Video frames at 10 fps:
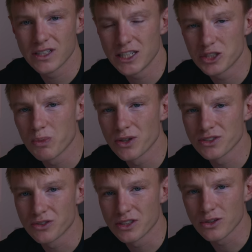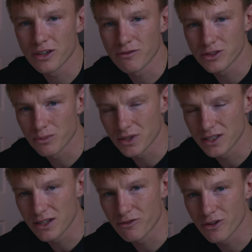each sponsor is looking for something
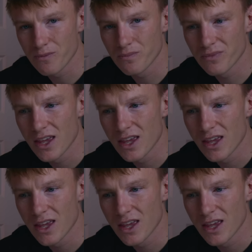different.